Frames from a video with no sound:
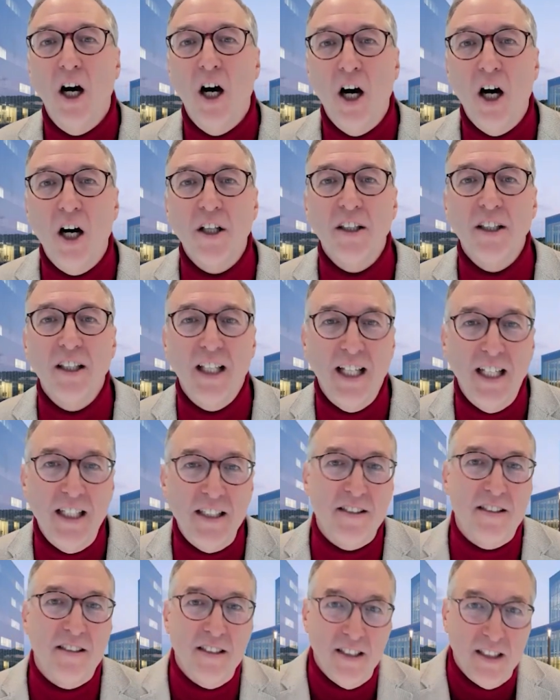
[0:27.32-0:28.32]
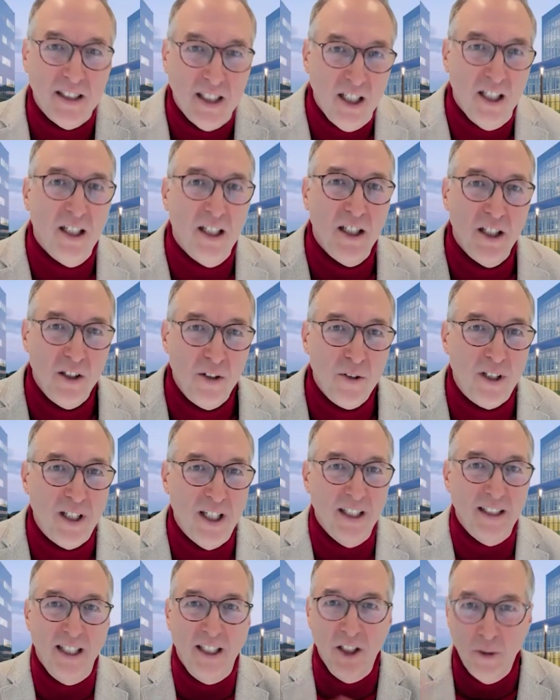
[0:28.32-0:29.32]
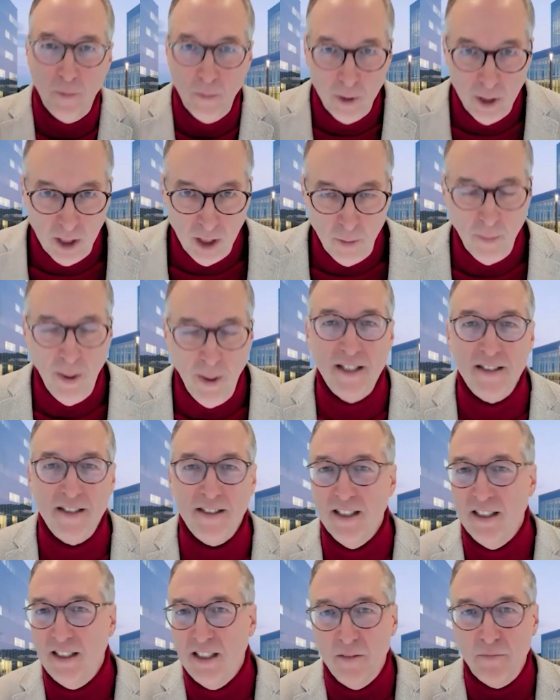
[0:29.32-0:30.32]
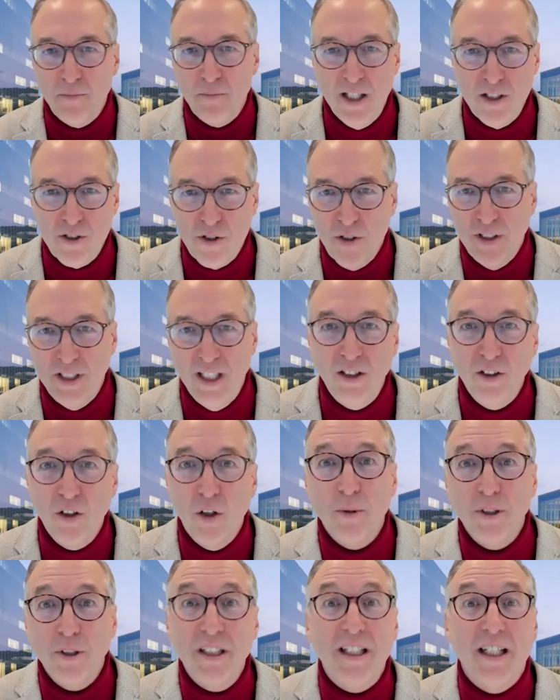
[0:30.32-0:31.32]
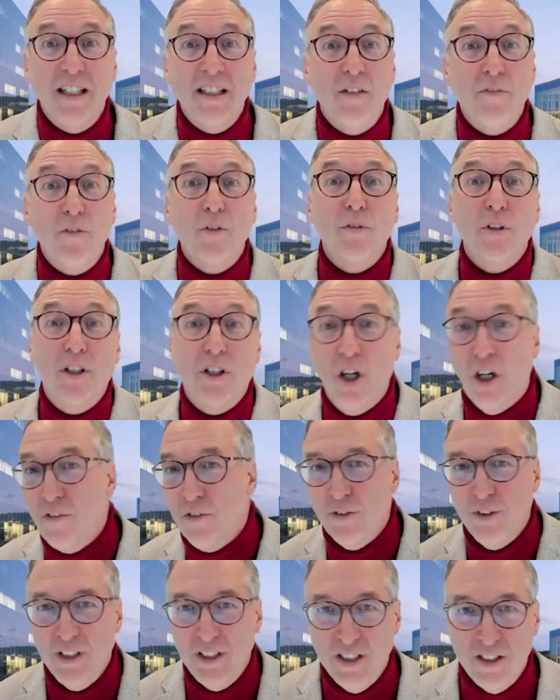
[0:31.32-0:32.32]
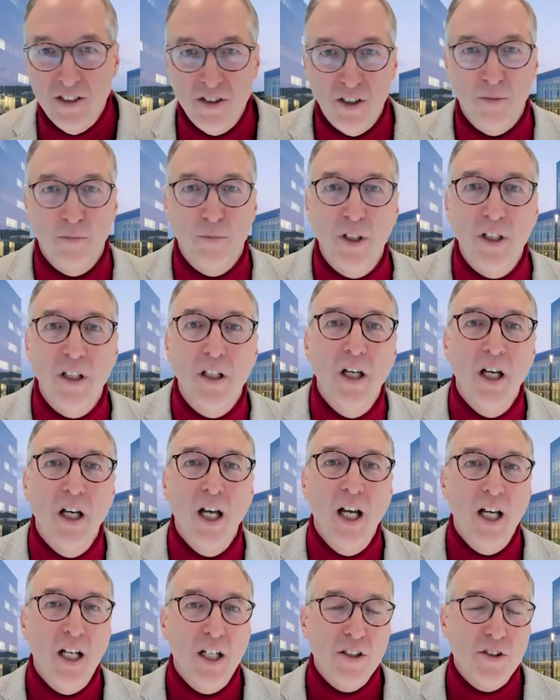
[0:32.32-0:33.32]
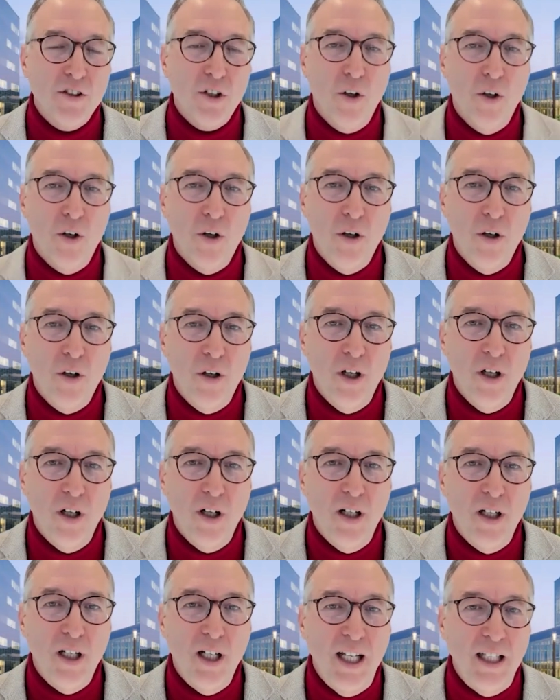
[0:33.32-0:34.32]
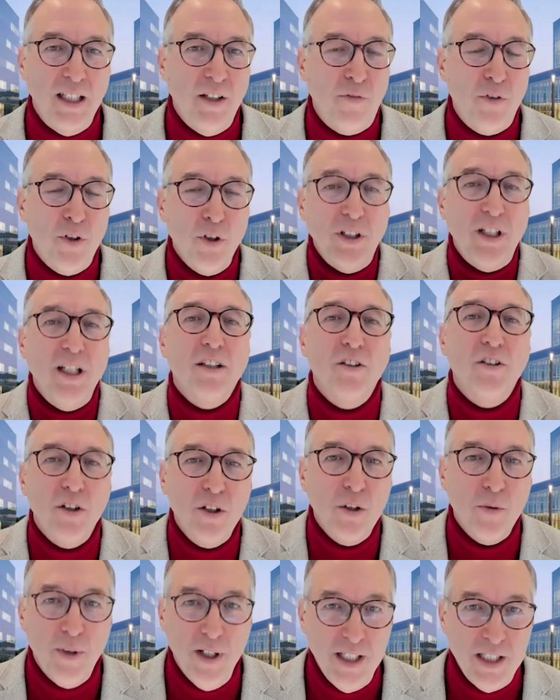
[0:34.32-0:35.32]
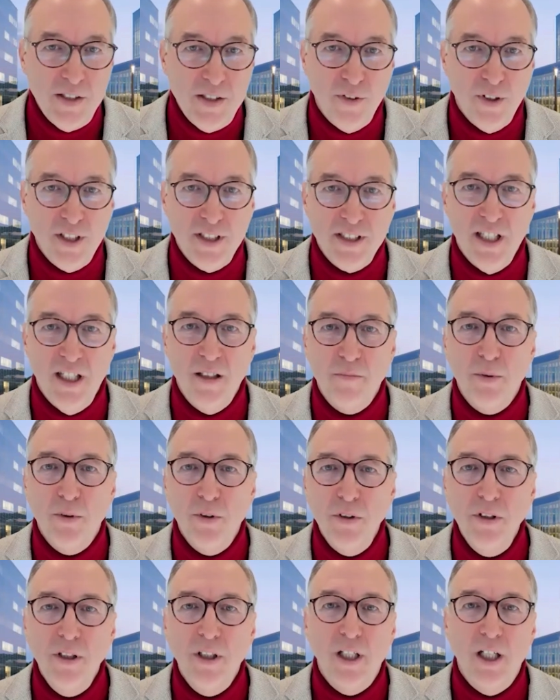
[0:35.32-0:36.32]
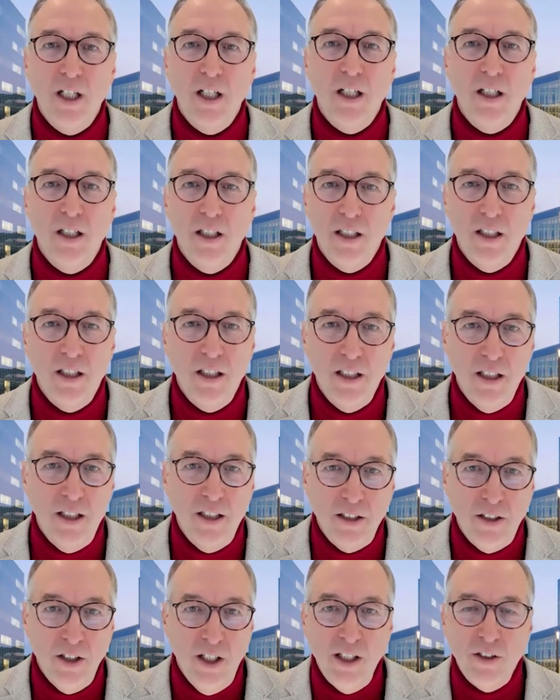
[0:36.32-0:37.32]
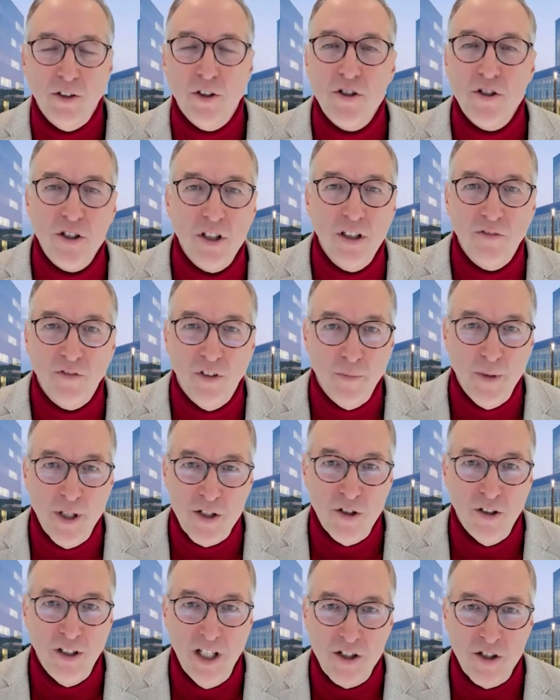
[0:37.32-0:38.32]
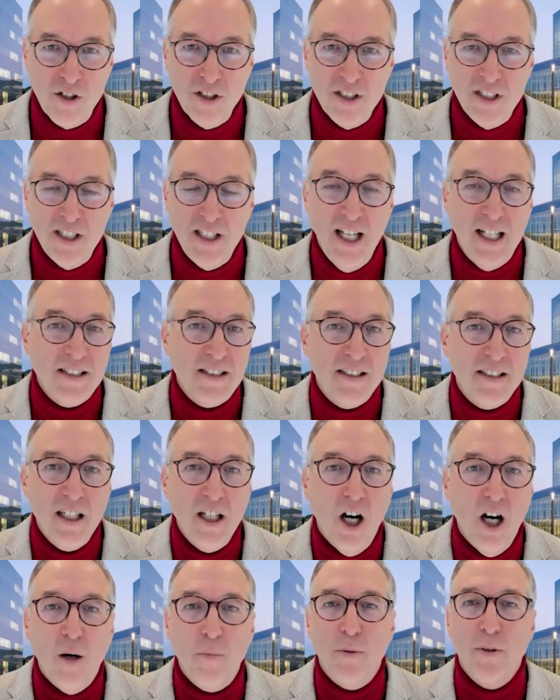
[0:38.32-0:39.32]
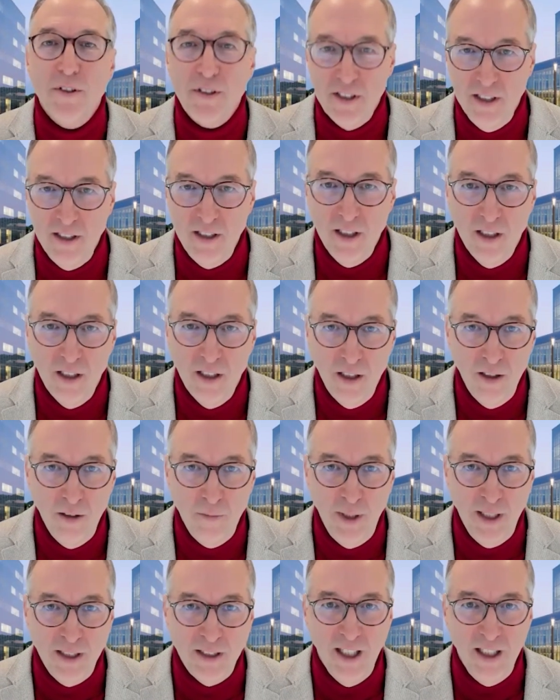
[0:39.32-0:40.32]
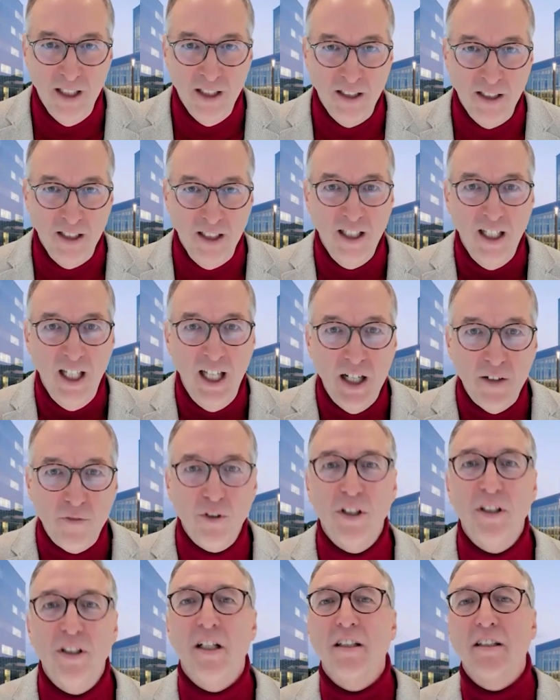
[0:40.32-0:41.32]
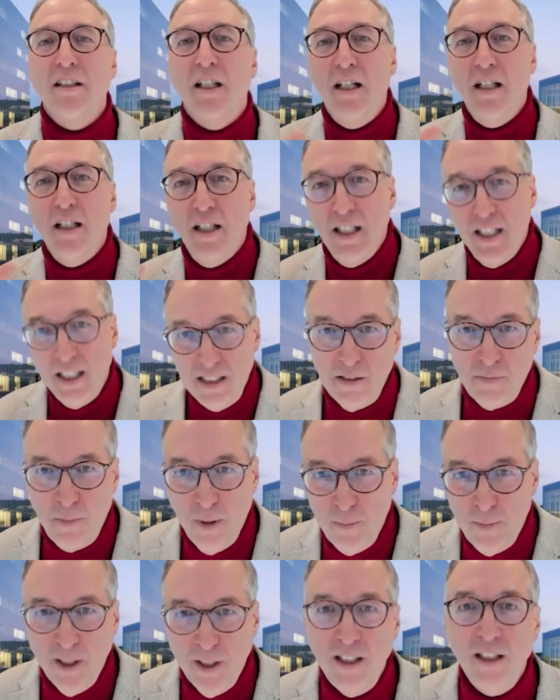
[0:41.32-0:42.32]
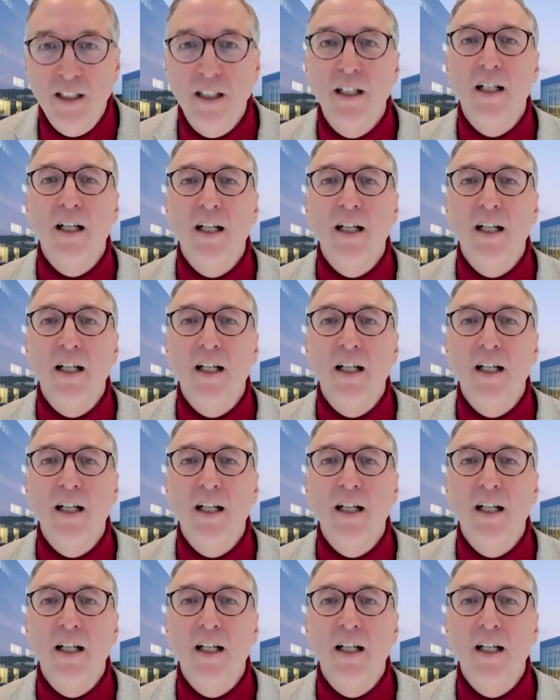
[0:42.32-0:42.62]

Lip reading: unless you can anonymize it and make sure that nobody can ever recover it in some way. So, and if you look at the US, for example, the Energy Information Agency has the opposite mentality. Every data is public